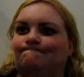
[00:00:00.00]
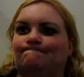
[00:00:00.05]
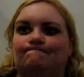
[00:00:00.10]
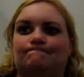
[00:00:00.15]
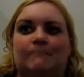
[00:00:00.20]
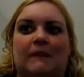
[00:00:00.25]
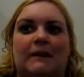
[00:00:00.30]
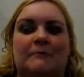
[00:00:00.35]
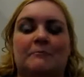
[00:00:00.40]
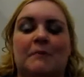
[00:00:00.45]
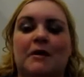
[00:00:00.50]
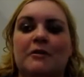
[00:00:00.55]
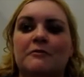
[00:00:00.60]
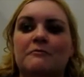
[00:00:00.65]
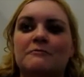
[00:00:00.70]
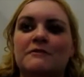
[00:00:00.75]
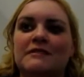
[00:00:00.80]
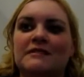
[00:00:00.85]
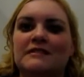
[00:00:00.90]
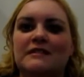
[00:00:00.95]
my mother
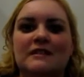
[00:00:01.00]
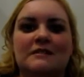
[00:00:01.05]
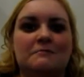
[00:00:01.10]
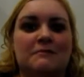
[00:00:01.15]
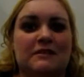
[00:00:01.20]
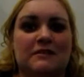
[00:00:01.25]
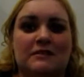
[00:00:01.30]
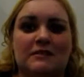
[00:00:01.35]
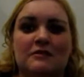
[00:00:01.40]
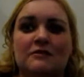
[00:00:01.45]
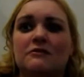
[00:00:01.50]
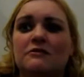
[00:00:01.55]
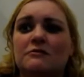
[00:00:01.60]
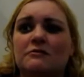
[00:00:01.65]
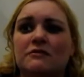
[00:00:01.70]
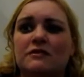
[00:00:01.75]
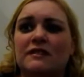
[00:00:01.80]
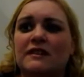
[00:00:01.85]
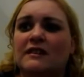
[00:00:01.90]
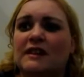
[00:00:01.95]
was sick, my sisters were
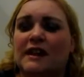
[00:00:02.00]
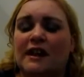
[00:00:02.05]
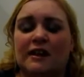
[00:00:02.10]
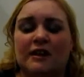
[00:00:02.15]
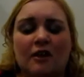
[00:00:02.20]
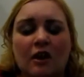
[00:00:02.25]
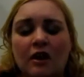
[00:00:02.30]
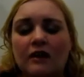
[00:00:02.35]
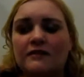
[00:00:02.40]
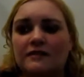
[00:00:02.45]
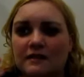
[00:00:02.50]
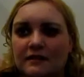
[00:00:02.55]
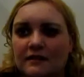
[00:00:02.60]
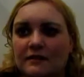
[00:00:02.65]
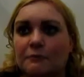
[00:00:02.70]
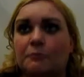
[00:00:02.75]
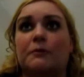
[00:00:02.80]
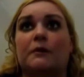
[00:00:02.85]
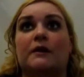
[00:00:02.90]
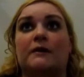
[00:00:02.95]
sick. Like, I constantly
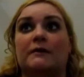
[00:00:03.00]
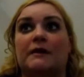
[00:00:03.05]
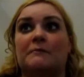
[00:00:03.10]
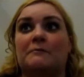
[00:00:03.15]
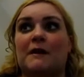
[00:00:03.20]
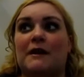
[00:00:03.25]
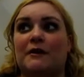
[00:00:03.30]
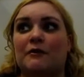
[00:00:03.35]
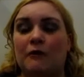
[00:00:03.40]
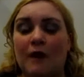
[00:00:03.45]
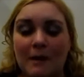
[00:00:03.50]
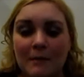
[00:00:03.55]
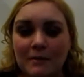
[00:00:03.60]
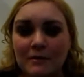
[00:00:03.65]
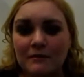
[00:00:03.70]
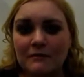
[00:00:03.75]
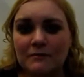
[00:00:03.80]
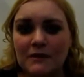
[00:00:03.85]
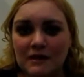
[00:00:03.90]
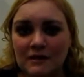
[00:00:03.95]
worried. Like, my
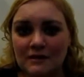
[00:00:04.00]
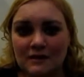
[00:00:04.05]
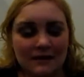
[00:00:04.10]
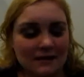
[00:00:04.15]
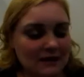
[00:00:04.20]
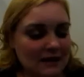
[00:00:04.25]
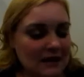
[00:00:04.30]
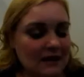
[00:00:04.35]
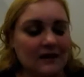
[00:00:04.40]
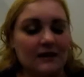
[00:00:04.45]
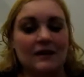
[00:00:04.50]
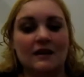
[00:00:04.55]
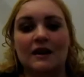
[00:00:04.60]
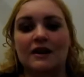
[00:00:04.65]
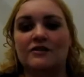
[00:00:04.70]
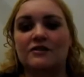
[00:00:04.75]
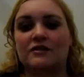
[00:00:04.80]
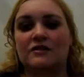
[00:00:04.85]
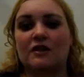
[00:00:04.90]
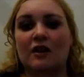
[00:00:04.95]
grandmother being sick, I
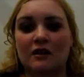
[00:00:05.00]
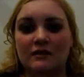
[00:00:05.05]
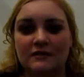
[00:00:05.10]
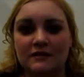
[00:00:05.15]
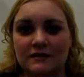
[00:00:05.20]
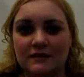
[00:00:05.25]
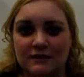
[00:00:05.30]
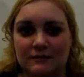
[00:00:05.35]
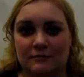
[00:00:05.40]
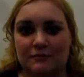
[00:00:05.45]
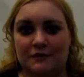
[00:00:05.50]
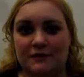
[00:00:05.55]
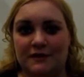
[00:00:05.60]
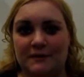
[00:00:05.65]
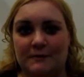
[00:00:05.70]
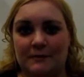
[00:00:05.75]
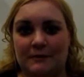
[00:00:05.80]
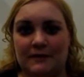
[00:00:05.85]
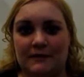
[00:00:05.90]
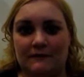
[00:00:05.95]
just constantly worried
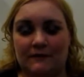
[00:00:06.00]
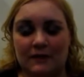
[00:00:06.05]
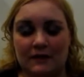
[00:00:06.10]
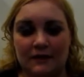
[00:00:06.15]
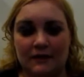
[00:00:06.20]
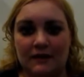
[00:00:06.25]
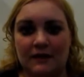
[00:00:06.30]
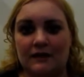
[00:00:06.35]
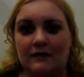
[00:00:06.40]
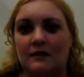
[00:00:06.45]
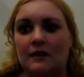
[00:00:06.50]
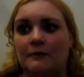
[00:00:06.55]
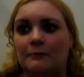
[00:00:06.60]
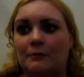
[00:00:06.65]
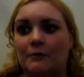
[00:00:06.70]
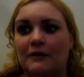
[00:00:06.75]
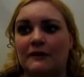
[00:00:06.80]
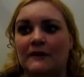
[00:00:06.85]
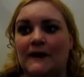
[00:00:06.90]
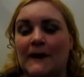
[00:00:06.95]
about everything. I
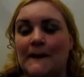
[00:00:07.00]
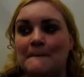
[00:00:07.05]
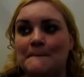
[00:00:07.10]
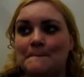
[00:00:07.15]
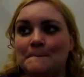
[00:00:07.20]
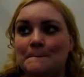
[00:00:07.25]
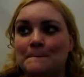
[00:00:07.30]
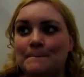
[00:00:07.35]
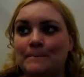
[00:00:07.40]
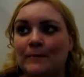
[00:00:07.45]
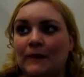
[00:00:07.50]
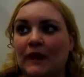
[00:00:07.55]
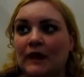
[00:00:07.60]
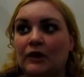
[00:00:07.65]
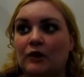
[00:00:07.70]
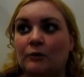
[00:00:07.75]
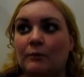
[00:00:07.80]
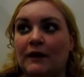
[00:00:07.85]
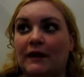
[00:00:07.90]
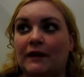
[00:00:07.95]
worried that, you
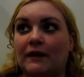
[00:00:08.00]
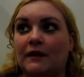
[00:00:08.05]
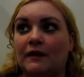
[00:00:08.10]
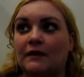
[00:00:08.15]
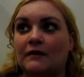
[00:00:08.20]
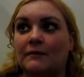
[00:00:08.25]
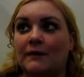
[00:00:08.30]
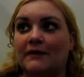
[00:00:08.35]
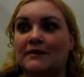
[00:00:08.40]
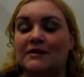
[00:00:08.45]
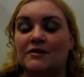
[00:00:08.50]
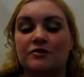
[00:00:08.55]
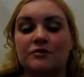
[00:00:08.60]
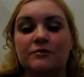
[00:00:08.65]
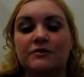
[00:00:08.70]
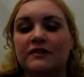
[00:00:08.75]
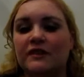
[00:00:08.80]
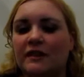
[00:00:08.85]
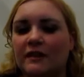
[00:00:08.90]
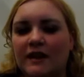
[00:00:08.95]
know, my teacher
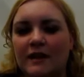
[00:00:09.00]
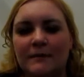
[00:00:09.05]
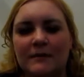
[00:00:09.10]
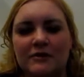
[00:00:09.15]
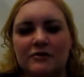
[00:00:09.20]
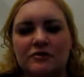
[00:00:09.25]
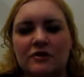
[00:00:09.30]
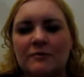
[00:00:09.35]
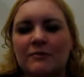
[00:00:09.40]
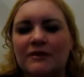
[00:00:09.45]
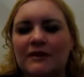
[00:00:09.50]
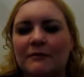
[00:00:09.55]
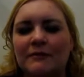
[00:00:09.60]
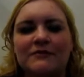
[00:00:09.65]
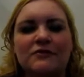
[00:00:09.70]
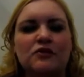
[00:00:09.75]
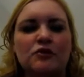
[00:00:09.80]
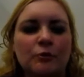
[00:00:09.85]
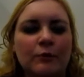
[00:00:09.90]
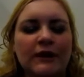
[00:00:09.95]
was going to get me in trouble, and I
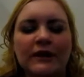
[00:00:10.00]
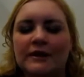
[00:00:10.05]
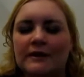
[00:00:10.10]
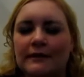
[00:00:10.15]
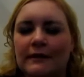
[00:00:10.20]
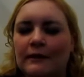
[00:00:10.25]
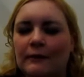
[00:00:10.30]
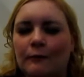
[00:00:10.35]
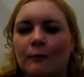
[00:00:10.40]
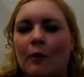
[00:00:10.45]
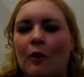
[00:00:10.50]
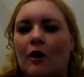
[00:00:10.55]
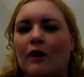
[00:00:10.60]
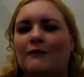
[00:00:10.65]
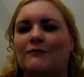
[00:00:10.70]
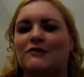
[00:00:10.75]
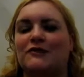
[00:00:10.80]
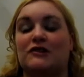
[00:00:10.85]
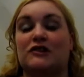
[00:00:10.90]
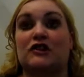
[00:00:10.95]
wasn't doing anything wrong. I
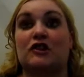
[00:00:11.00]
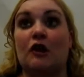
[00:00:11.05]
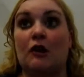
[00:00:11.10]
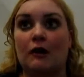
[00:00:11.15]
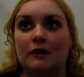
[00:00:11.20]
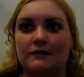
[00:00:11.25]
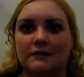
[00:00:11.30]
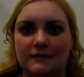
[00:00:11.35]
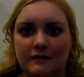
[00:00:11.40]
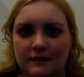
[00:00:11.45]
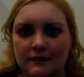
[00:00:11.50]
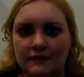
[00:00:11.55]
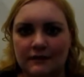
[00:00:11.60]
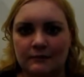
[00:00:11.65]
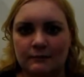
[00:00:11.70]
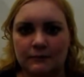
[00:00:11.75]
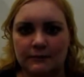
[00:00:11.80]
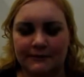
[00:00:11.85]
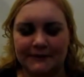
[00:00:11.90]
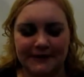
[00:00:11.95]
was just constantly
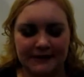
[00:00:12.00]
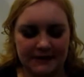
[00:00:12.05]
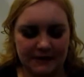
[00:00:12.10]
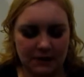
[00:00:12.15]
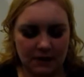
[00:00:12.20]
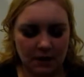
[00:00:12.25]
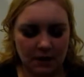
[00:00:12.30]
worried.